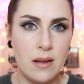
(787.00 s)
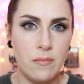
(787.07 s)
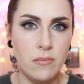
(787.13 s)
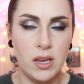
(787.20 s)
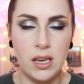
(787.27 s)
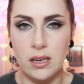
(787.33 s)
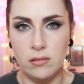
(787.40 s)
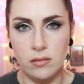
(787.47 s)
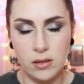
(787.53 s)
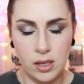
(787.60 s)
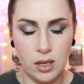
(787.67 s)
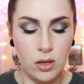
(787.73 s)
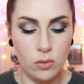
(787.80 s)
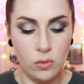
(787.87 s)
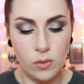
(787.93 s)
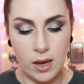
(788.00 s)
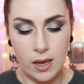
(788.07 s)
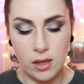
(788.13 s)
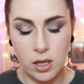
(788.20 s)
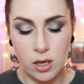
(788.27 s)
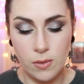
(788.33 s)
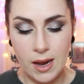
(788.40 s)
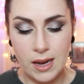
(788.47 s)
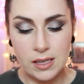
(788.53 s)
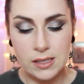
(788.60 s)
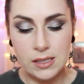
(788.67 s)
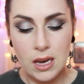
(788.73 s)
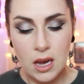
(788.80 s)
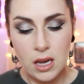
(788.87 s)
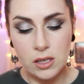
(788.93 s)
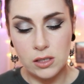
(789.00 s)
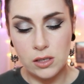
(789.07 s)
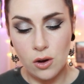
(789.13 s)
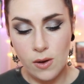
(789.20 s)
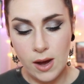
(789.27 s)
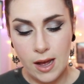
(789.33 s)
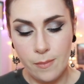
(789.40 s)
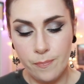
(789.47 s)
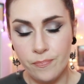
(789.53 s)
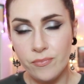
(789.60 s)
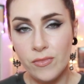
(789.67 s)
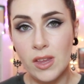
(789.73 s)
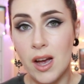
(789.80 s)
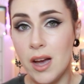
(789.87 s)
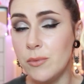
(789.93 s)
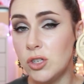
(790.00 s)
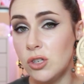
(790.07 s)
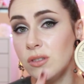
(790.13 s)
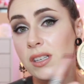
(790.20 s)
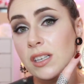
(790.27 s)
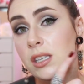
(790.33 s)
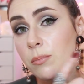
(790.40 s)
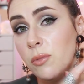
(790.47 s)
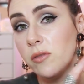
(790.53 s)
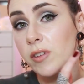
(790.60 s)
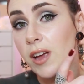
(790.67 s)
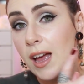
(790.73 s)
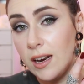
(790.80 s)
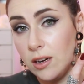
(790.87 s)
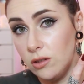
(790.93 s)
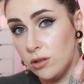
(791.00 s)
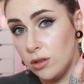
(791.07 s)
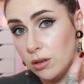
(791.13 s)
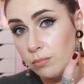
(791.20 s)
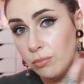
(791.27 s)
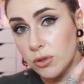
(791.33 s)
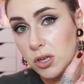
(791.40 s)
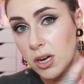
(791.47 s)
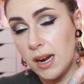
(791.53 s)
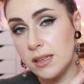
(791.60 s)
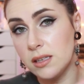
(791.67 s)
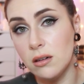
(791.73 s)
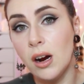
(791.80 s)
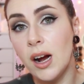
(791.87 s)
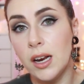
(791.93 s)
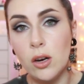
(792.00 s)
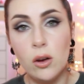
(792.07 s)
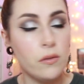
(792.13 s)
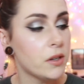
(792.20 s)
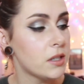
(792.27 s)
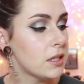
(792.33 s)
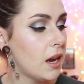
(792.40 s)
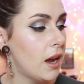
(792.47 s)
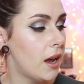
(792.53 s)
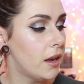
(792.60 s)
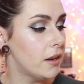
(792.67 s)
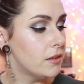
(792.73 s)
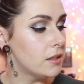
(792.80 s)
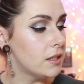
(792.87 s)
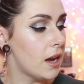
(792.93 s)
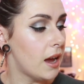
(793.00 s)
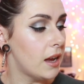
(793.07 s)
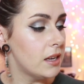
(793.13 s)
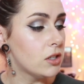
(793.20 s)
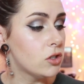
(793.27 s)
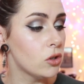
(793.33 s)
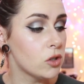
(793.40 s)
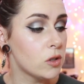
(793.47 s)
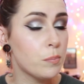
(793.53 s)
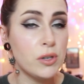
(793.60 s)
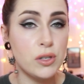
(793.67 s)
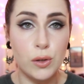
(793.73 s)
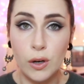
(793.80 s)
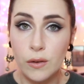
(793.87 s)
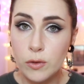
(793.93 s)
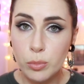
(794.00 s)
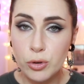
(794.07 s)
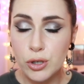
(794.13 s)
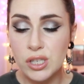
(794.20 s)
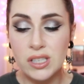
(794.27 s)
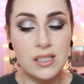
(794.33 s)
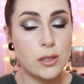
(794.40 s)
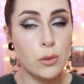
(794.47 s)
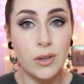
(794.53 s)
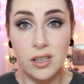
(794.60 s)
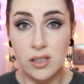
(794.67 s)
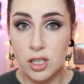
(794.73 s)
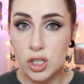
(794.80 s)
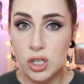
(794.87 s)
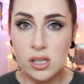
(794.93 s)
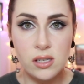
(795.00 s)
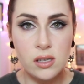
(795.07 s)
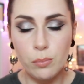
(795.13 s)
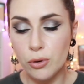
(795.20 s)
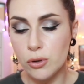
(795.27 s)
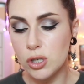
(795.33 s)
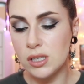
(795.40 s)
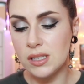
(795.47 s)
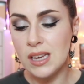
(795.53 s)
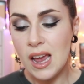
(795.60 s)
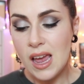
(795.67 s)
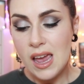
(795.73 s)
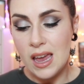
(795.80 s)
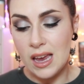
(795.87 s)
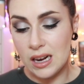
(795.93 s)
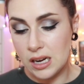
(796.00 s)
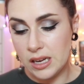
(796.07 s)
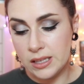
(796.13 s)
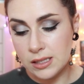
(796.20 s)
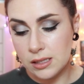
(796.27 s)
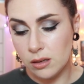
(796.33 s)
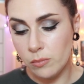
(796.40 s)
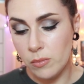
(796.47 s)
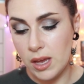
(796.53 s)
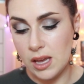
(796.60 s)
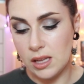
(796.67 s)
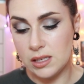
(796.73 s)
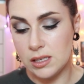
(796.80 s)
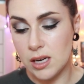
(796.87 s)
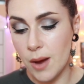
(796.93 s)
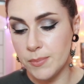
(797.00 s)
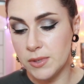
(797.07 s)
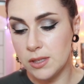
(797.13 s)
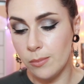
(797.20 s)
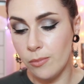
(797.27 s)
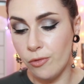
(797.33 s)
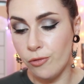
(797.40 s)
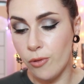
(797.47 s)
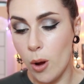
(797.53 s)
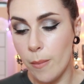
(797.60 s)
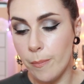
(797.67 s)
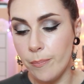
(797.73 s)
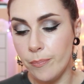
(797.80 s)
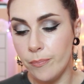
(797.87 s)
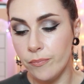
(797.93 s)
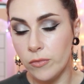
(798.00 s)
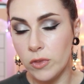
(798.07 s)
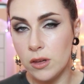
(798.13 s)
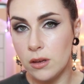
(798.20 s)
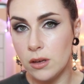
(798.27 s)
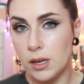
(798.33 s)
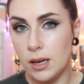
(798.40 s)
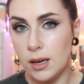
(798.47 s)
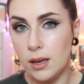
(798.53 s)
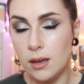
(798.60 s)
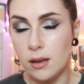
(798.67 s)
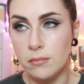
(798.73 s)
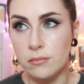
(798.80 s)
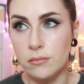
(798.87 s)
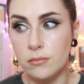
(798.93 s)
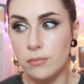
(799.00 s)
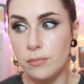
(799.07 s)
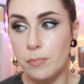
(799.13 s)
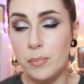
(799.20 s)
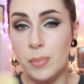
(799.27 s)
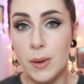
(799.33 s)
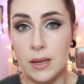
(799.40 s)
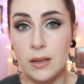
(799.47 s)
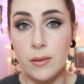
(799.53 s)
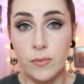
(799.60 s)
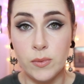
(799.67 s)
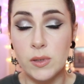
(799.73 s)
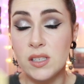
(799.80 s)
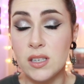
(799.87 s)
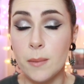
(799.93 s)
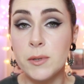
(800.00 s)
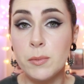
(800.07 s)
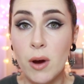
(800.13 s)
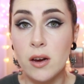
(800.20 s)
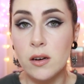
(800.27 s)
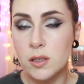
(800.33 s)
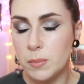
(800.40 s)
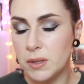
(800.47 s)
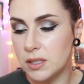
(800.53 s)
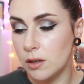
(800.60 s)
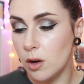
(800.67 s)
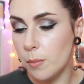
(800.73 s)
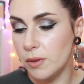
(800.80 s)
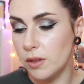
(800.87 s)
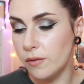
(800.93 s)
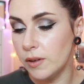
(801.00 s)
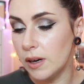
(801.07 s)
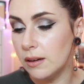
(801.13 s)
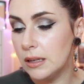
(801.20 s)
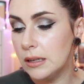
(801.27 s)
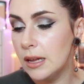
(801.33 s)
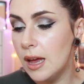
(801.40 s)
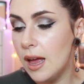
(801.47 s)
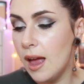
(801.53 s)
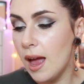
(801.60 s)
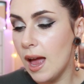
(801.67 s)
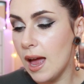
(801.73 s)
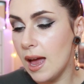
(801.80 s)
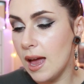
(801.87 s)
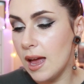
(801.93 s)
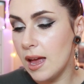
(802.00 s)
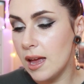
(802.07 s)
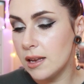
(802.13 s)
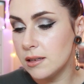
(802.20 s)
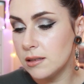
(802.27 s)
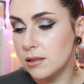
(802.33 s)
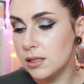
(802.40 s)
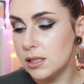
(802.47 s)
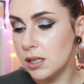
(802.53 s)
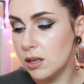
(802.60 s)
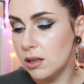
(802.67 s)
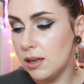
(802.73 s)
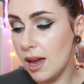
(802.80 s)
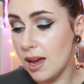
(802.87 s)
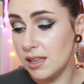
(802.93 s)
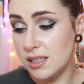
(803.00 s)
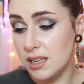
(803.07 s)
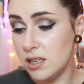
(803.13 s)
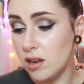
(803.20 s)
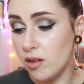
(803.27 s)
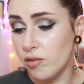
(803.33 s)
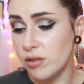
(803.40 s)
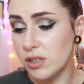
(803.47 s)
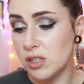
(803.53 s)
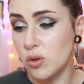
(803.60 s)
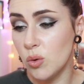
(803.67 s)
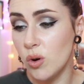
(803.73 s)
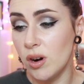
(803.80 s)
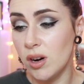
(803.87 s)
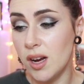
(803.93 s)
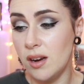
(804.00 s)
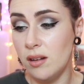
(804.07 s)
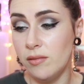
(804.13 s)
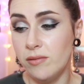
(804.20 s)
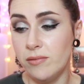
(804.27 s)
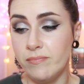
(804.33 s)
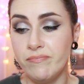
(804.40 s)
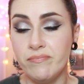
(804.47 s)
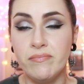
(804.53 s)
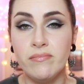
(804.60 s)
um in the U in the U S. So um I would use this above any other brush cleanser. I love it. And yeah, it does preserve the brushes, so it conditions the brushes, it cleans them, it stops them from um but it stops product building up in the ferrule. And yeah, it says you can restore kind of